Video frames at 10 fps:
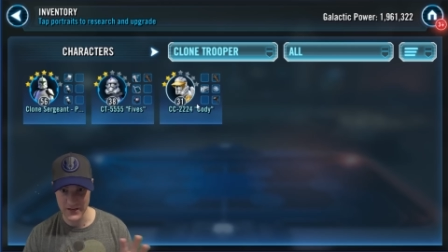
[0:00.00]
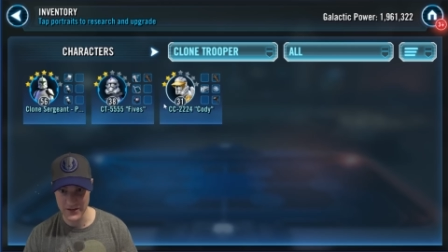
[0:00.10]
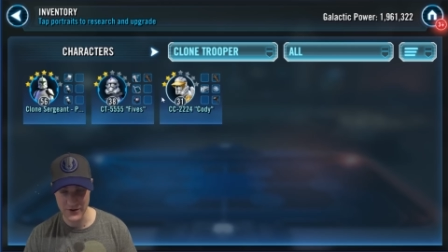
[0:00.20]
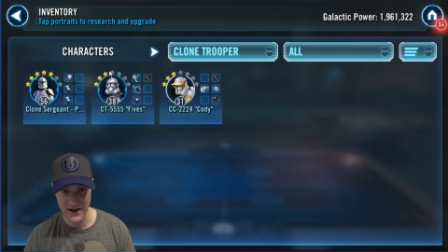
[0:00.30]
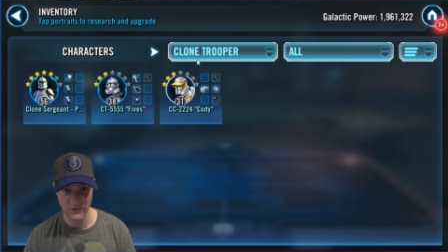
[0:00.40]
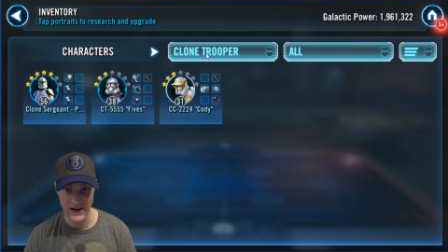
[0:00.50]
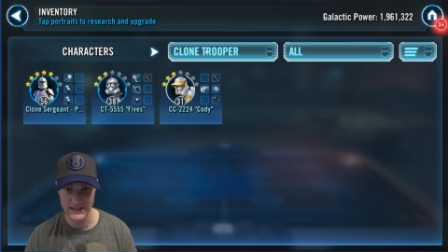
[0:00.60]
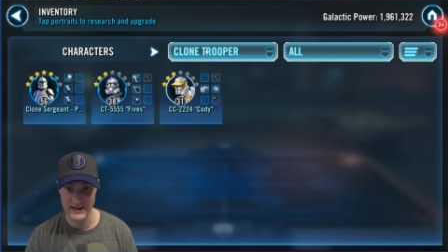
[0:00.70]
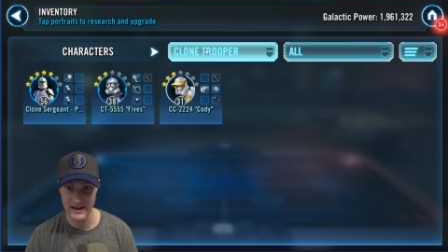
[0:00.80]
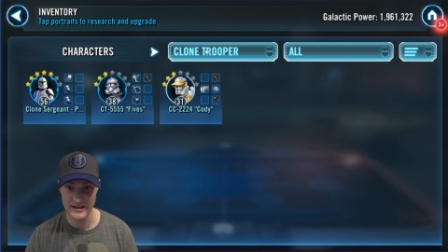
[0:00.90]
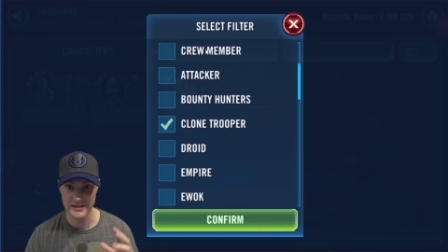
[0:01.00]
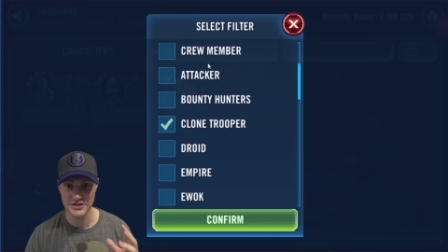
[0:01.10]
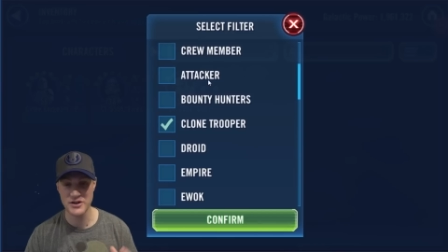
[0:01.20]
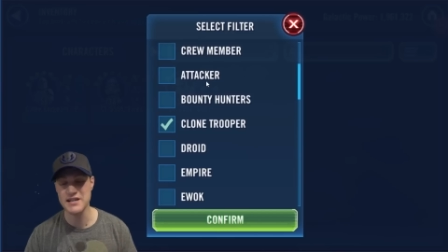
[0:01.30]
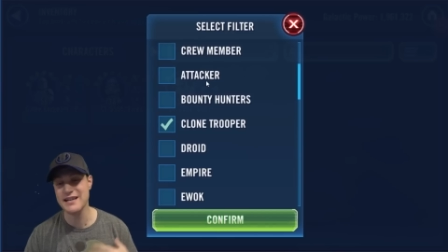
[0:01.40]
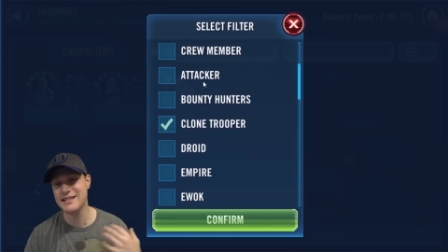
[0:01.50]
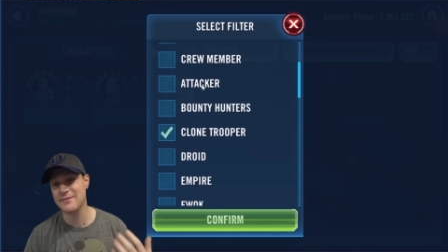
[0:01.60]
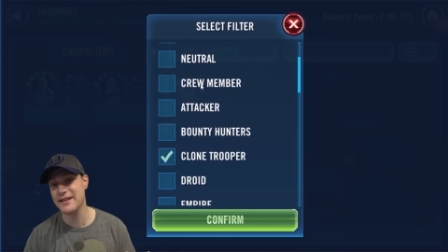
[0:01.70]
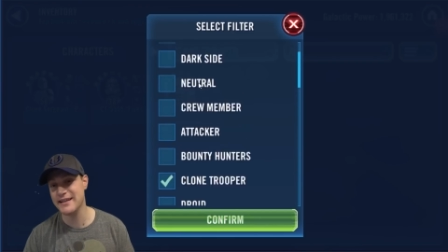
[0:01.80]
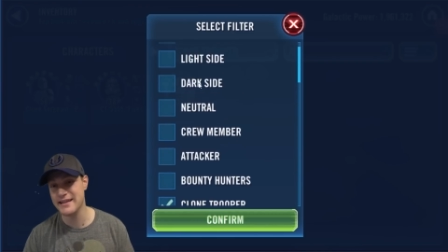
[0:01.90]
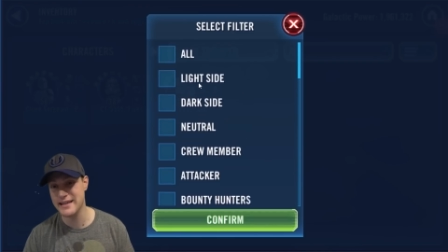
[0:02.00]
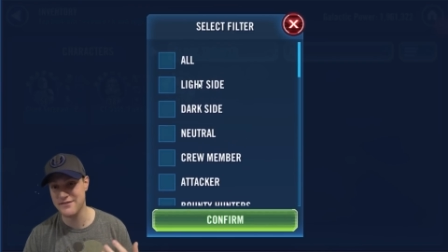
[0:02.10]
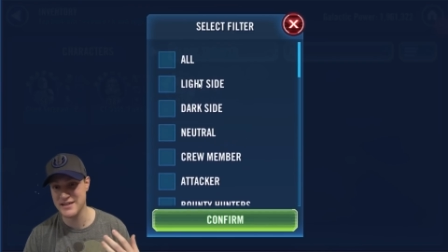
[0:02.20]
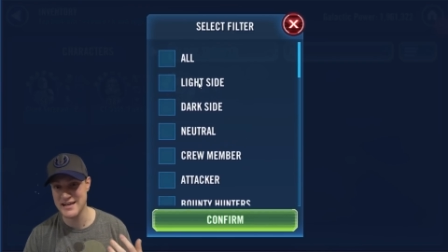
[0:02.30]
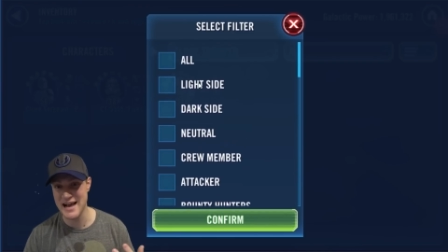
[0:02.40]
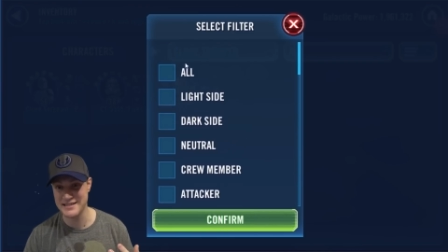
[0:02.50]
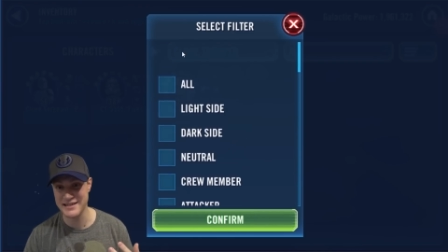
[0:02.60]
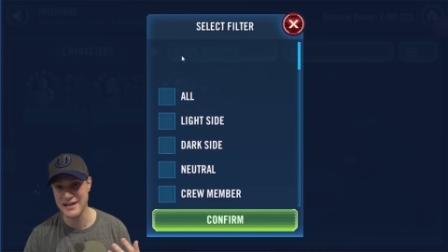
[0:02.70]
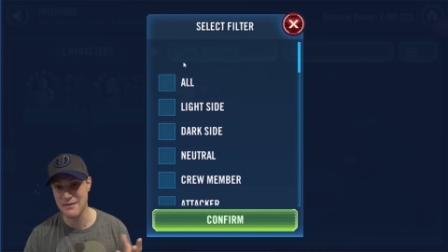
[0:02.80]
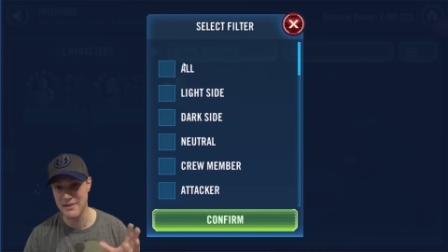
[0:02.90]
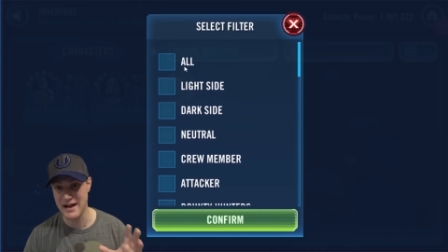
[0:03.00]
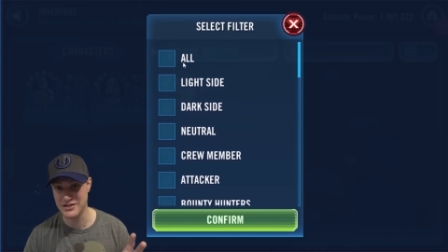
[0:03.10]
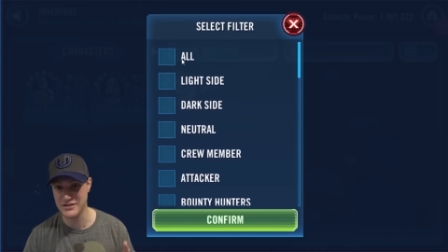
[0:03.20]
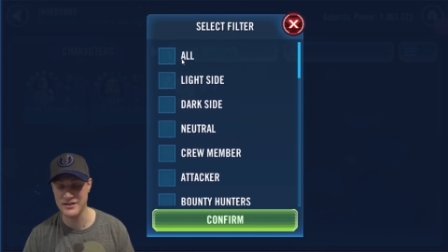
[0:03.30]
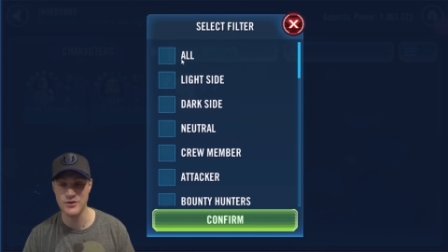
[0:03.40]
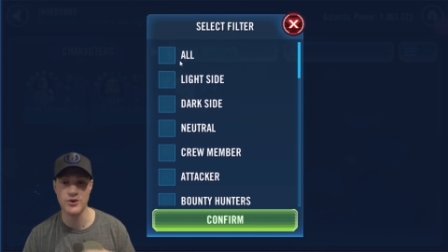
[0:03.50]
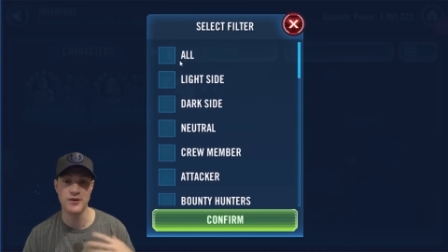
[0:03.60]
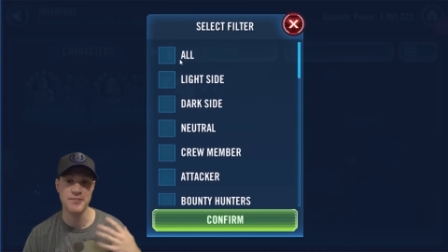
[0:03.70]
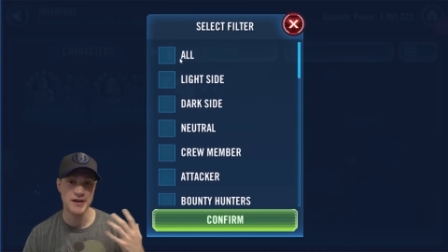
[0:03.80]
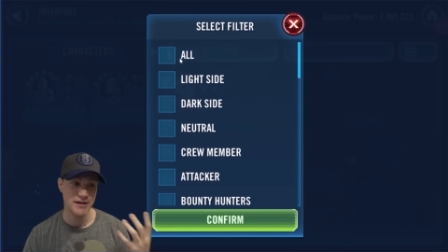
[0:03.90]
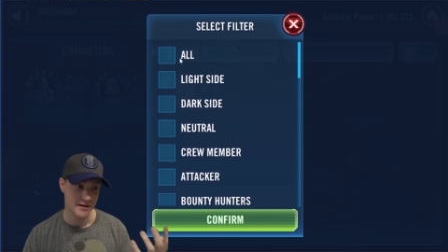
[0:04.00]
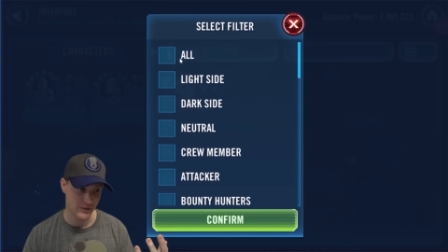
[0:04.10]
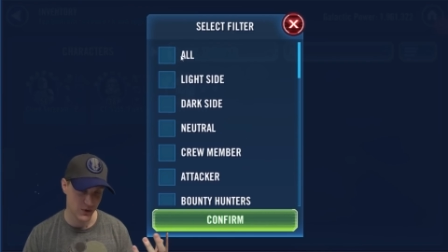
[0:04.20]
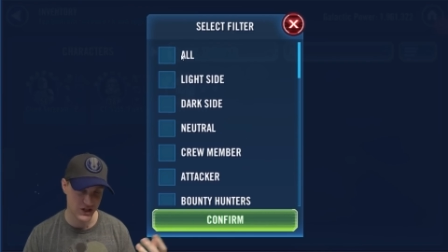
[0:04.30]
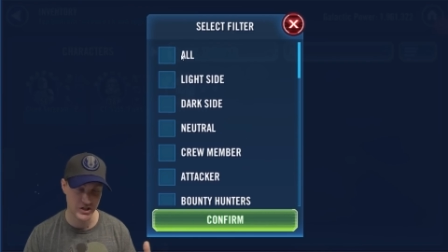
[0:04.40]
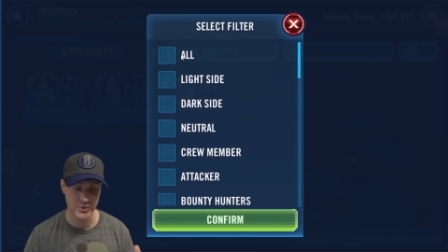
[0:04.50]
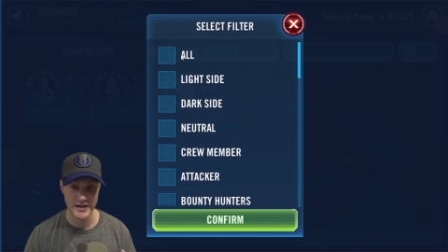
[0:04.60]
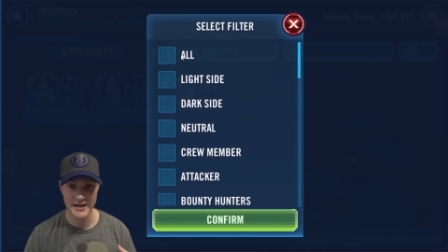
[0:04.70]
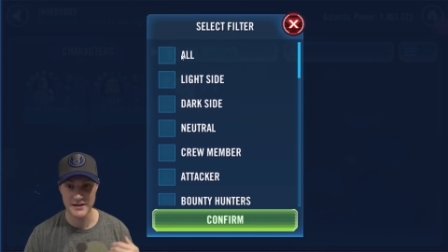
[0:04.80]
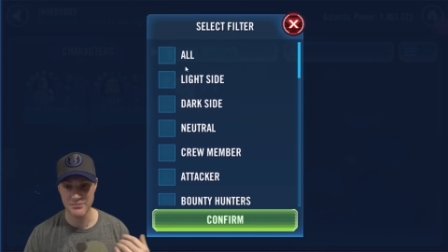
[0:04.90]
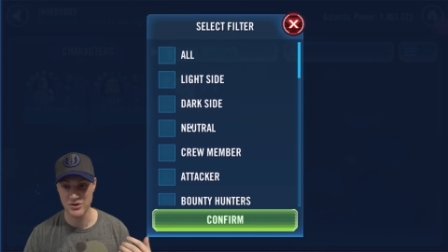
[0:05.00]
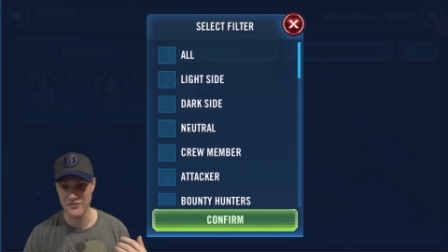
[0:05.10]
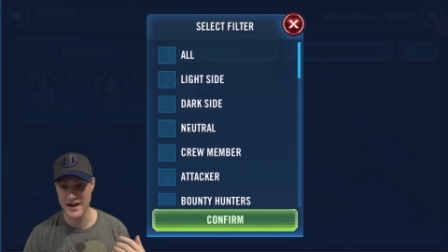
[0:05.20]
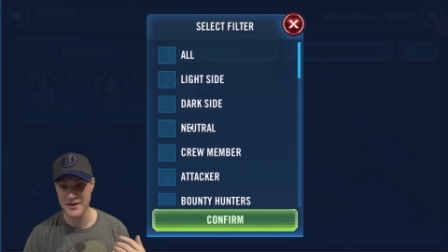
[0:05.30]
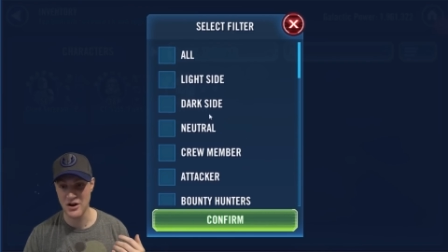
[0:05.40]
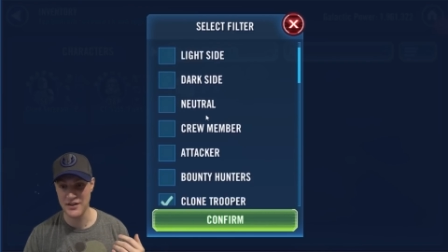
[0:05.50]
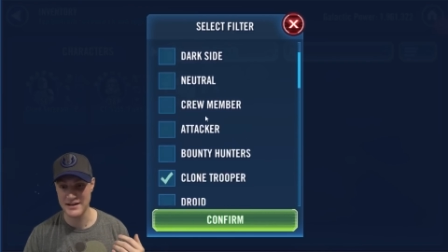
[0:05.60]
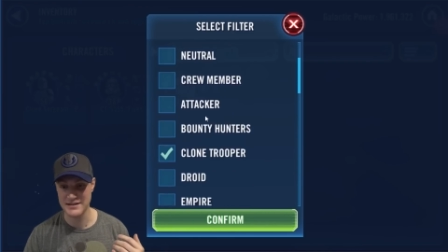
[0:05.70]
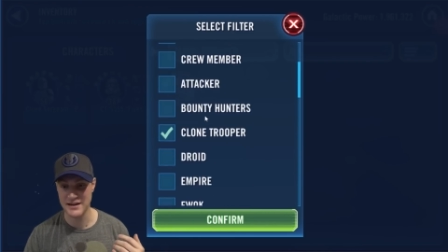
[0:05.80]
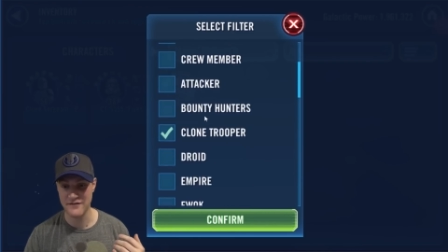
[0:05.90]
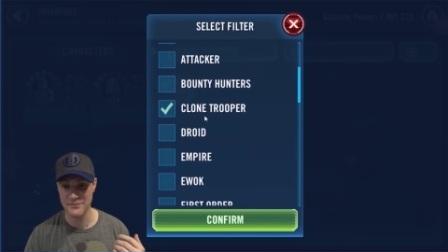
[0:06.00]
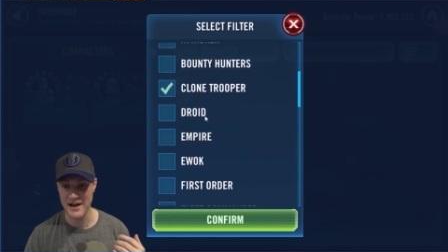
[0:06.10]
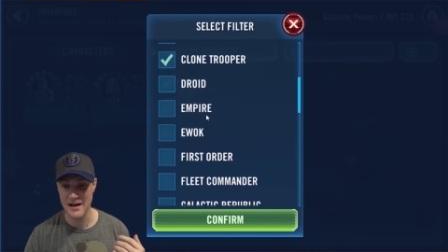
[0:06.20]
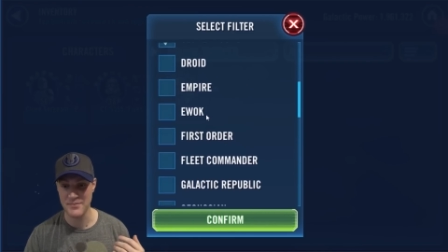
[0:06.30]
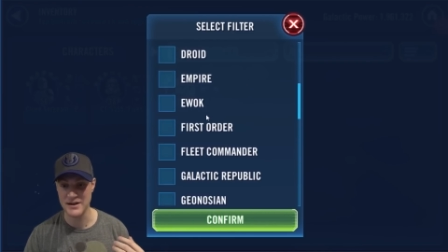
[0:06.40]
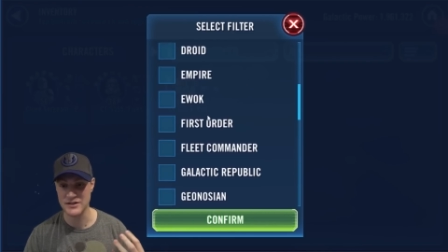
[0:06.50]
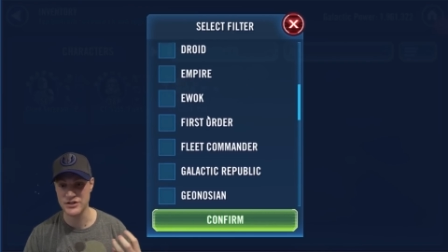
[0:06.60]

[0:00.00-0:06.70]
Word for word: You don't have Rex yet. So you need somebody that can give Tenacity up, actually, or with Chewy can prevent all that stuff from happening.